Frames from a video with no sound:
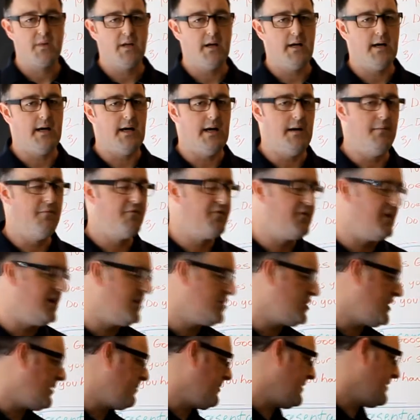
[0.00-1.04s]

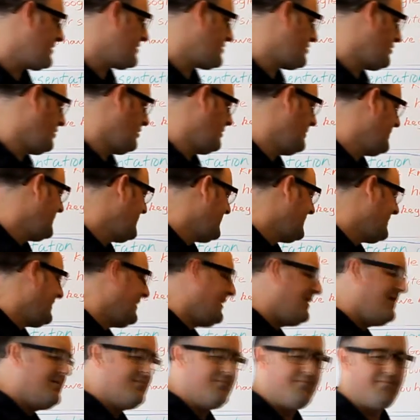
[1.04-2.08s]
Flash applets. So
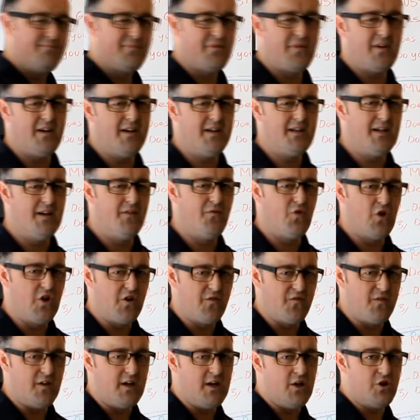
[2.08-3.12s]
try to avoid
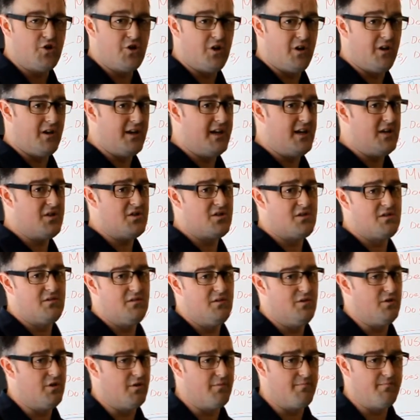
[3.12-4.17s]
Flash unless
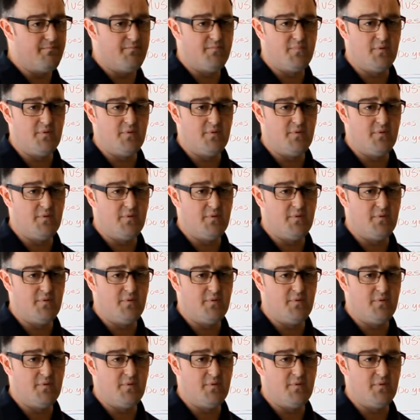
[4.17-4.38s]
you're